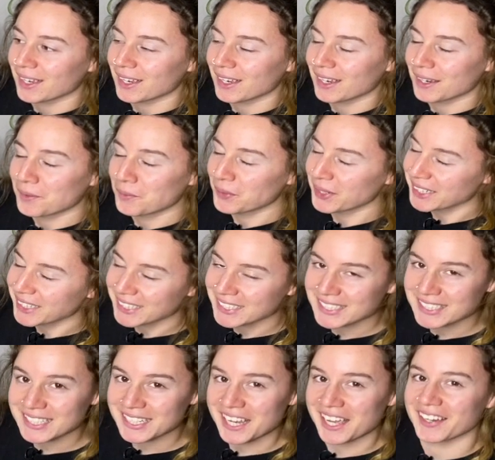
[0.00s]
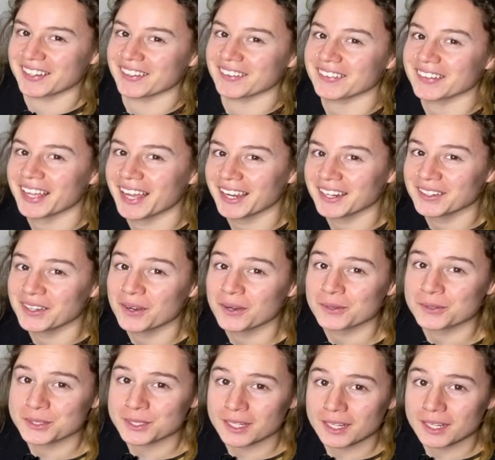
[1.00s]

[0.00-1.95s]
We're gonna see how that goes.